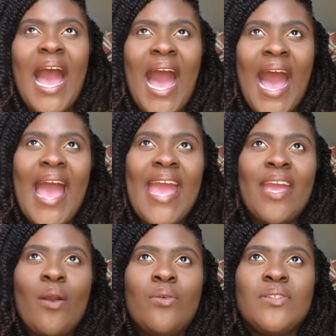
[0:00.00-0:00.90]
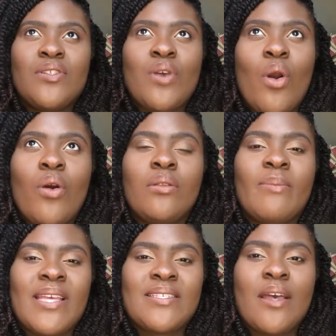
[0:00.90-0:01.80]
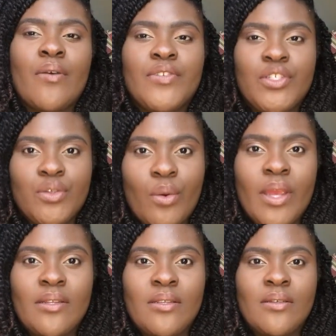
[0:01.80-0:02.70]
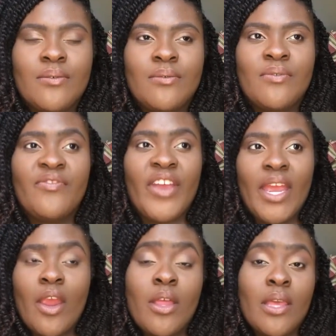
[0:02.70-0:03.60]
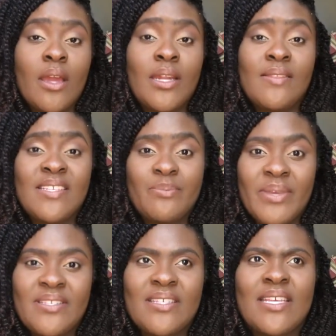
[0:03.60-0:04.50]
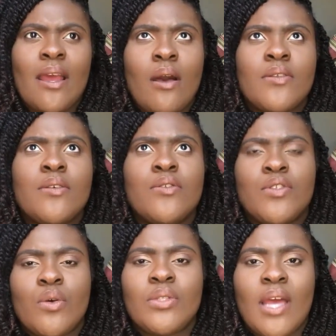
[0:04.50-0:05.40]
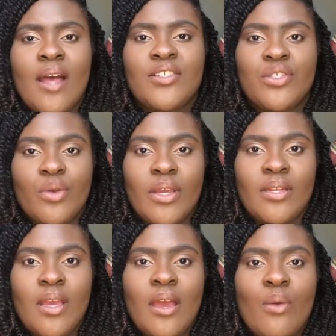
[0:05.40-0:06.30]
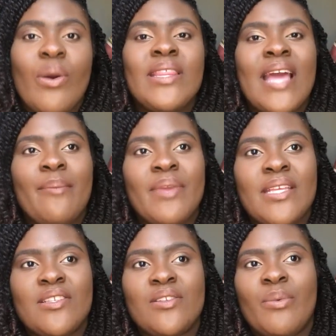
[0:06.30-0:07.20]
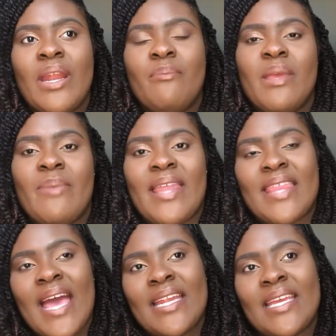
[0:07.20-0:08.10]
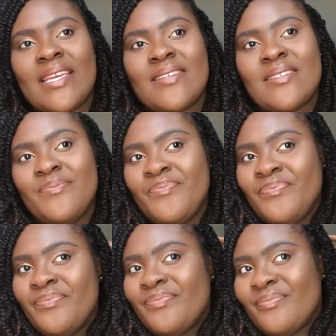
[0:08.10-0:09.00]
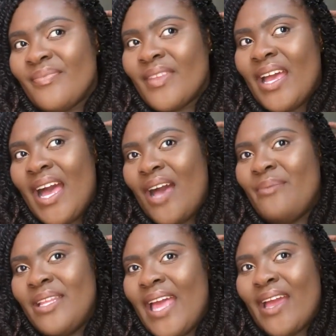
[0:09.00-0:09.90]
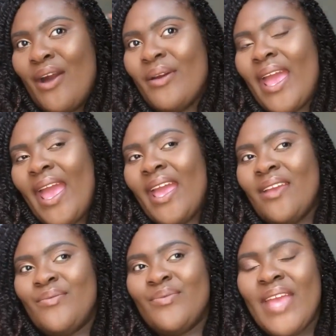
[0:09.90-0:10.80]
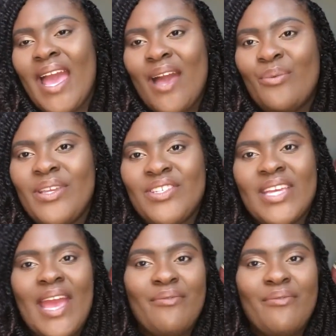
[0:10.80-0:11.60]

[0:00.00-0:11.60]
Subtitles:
I sold myself short very early on in this business, and I also sold God short. What that means is, or what I mean by that is, I'll be like, okay, yeah, we should get